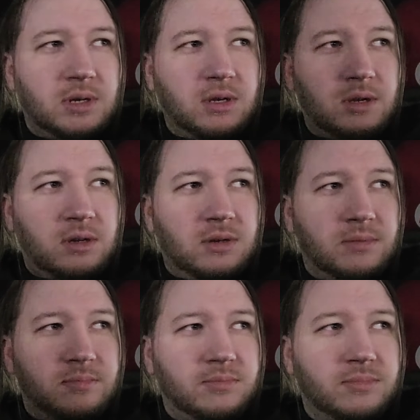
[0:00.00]

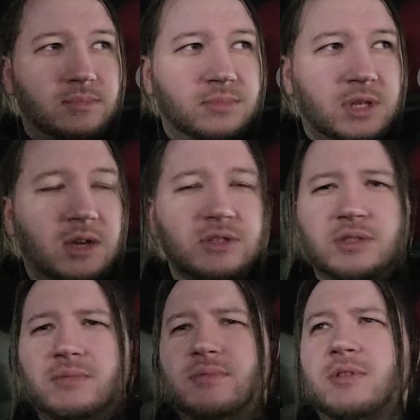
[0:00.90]
the hell's
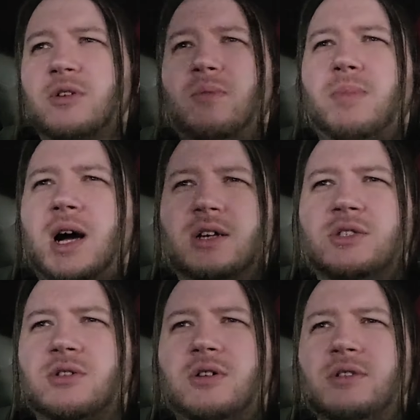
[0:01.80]
the little box
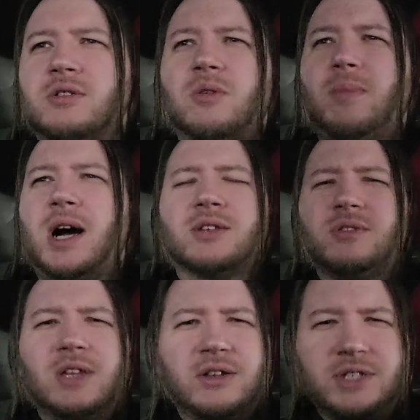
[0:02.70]
called? The little box on
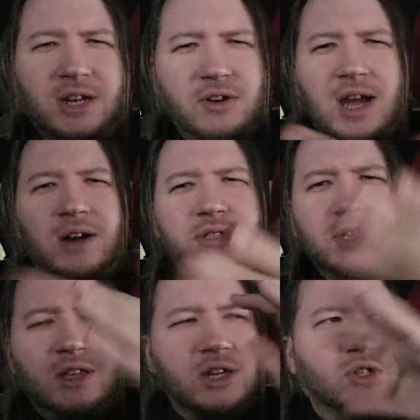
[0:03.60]
the outside of your house, the
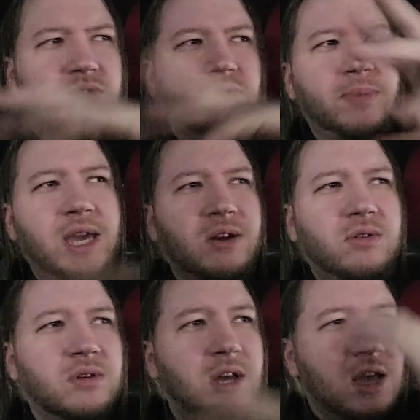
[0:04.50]
electrical
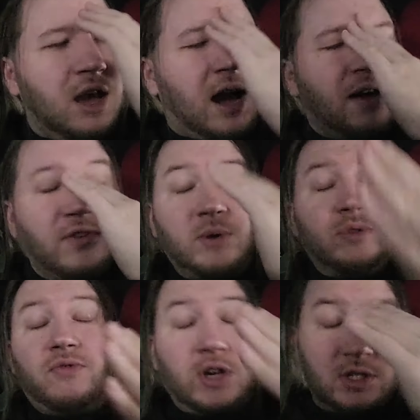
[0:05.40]
panel. I forget what
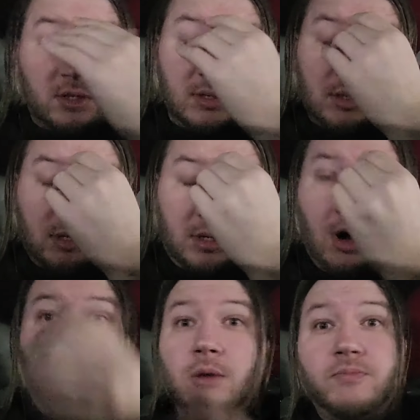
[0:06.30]
the fuck it's
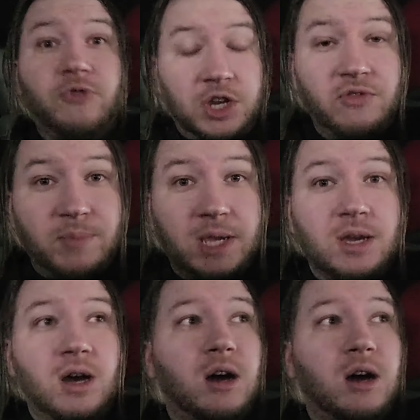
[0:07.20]
called. Forgive me.